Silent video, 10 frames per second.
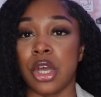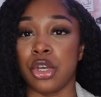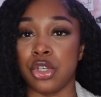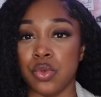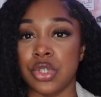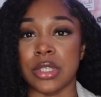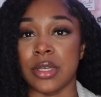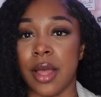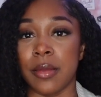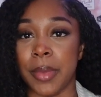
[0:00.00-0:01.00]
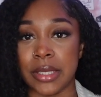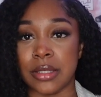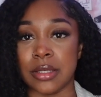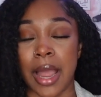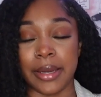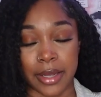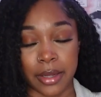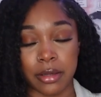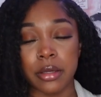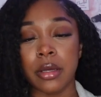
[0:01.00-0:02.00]
a douche is not the best
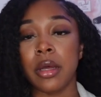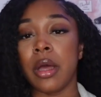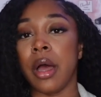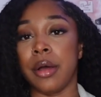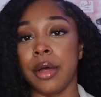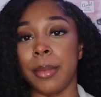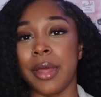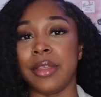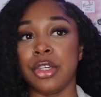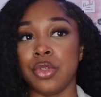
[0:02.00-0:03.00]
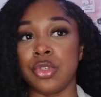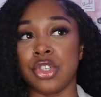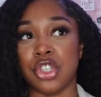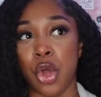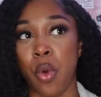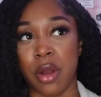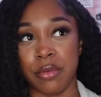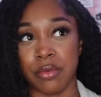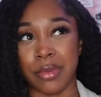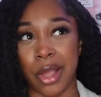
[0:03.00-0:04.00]
idea. I think douche is
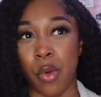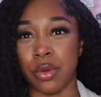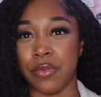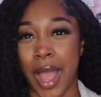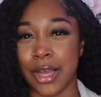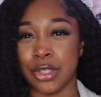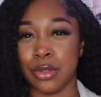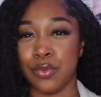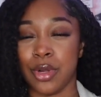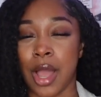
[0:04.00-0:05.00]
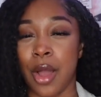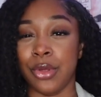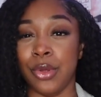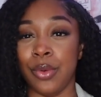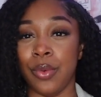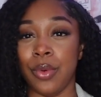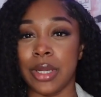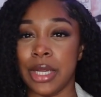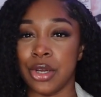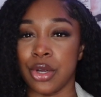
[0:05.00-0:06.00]
so like old-fashioned for how you
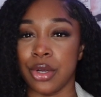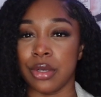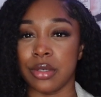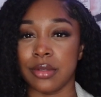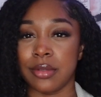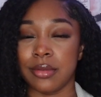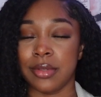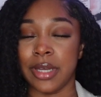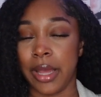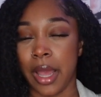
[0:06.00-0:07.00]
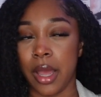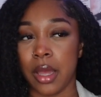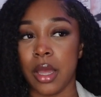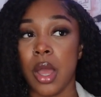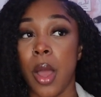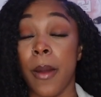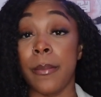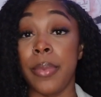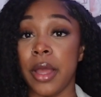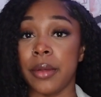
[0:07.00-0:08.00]
clean your kitty cat.
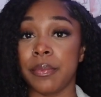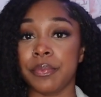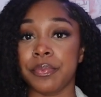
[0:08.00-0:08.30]
But